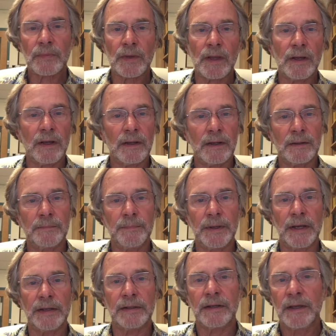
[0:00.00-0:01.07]

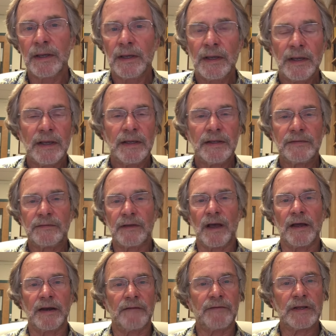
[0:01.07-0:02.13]
but it's
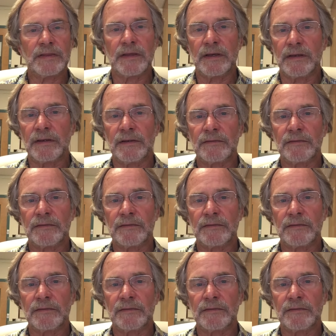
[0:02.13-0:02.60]
got everything.